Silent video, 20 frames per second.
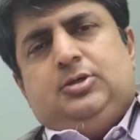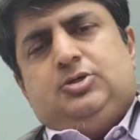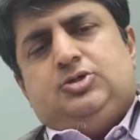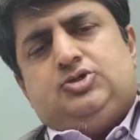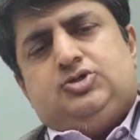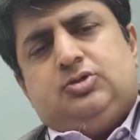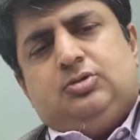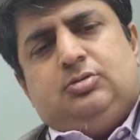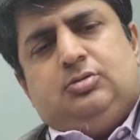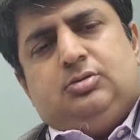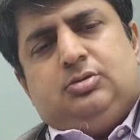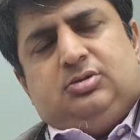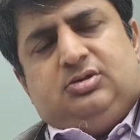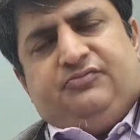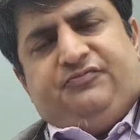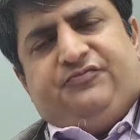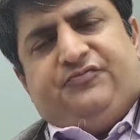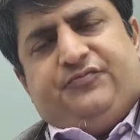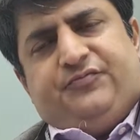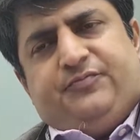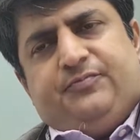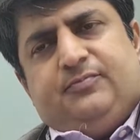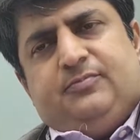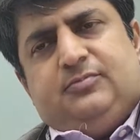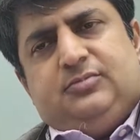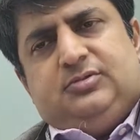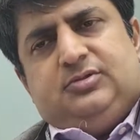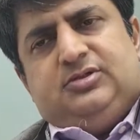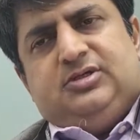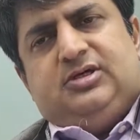So
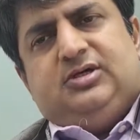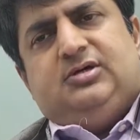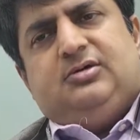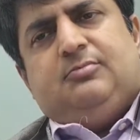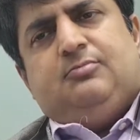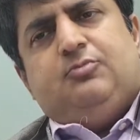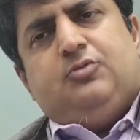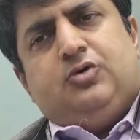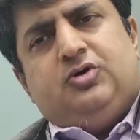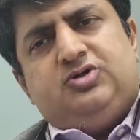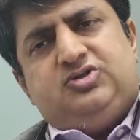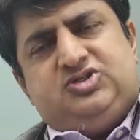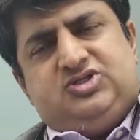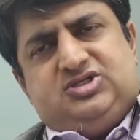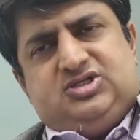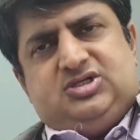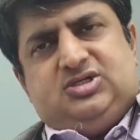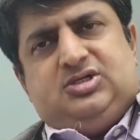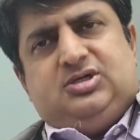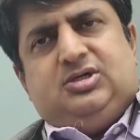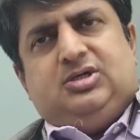the most